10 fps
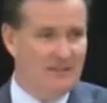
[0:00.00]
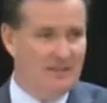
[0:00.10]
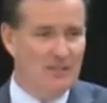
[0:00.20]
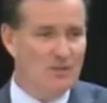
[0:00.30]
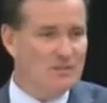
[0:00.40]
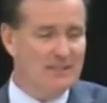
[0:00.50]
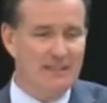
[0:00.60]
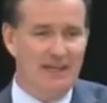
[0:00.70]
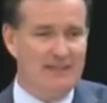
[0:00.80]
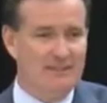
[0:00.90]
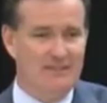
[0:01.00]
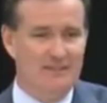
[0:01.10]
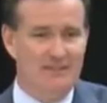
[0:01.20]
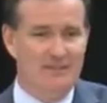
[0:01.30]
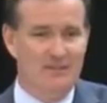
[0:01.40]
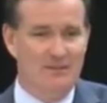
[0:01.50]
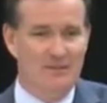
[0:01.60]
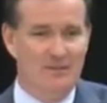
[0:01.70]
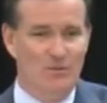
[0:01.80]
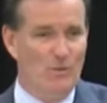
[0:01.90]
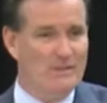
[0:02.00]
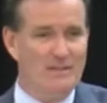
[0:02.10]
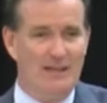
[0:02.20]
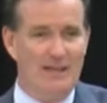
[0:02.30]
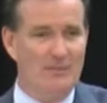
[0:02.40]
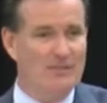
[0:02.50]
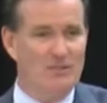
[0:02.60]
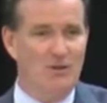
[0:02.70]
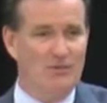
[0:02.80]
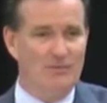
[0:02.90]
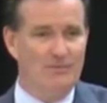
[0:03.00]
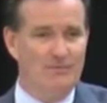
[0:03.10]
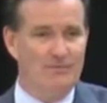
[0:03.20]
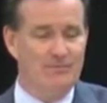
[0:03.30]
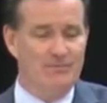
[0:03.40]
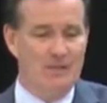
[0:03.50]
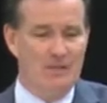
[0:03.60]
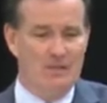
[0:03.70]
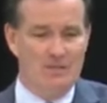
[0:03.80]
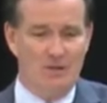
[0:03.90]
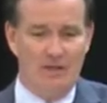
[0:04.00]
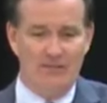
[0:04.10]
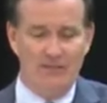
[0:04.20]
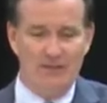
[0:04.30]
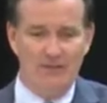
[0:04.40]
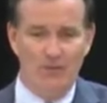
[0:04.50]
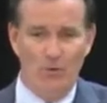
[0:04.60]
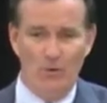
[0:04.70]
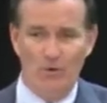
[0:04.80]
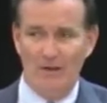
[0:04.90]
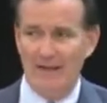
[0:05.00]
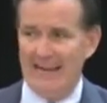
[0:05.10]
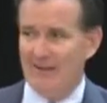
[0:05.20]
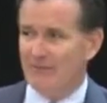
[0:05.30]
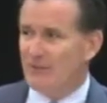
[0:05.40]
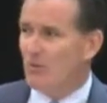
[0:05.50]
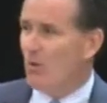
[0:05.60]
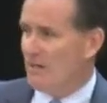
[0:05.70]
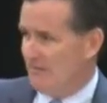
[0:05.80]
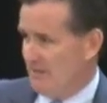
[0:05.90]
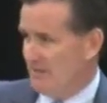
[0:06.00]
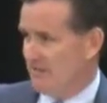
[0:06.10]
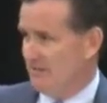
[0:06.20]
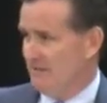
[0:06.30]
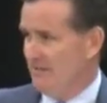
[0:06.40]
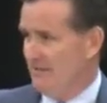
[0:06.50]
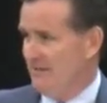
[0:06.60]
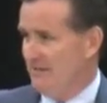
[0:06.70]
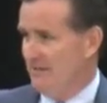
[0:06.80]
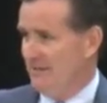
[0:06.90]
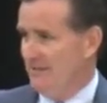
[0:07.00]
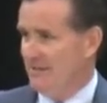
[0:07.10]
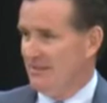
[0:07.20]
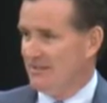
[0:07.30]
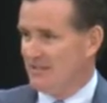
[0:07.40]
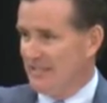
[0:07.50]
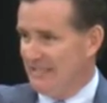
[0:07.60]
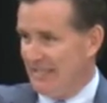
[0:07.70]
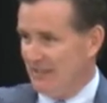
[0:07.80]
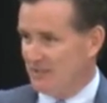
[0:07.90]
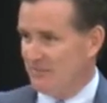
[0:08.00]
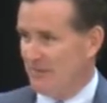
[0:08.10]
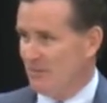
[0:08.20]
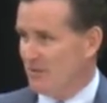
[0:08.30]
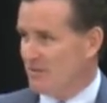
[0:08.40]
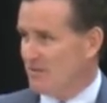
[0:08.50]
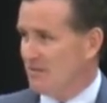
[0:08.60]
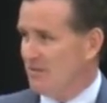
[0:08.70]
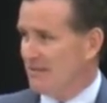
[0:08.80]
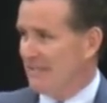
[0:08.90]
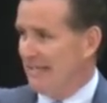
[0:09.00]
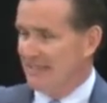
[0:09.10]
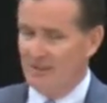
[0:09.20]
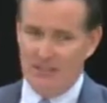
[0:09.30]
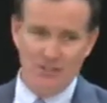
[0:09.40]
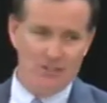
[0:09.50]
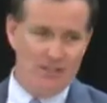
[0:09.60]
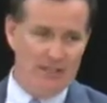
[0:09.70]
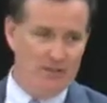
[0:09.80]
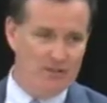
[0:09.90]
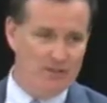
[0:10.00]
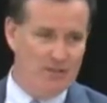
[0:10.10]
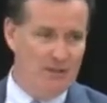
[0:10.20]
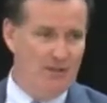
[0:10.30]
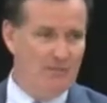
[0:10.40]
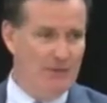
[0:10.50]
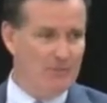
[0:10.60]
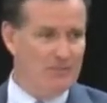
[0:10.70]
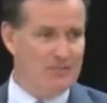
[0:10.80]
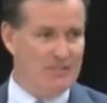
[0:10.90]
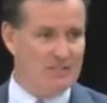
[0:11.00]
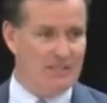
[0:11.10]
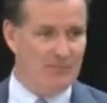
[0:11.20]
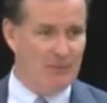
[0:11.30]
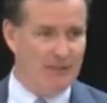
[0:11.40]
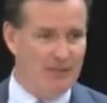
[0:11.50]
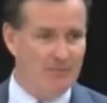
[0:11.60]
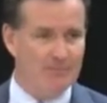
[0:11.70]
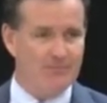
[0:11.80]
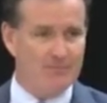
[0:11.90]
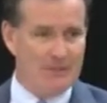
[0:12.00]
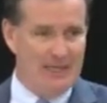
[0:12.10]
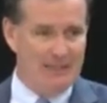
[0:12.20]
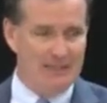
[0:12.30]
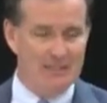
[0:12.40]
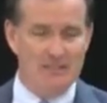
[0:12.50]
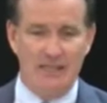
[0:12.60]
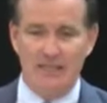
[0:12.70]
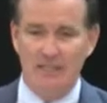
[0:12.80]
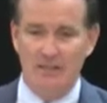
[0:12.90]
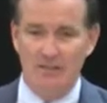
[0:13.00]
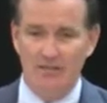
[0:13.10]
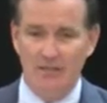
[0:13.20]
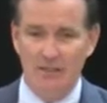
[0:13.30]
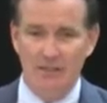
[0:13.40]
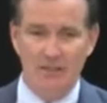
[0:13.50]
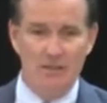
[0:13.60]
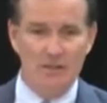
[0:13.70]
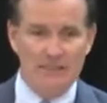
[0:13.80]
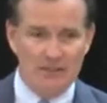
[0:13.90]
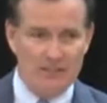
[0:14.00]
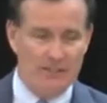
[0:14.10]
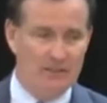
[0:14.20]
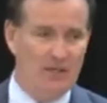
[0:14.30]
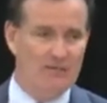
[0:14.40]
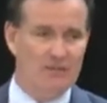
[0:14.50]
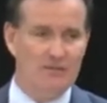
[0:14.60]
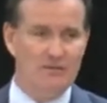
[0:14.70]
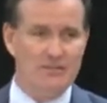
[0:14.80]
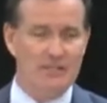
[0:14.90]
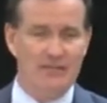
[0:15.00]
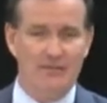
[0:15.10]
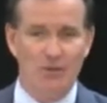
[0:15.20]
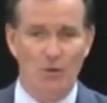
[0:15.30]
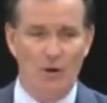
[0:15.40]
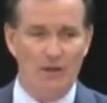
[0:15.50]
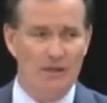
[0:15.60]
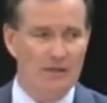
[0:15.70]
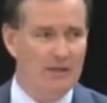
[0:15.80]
it goes like that. One time and it's over. So I think for every one of us, city council members, county legislators, members of the assembly, county executive, clearly the governor of the state of New York,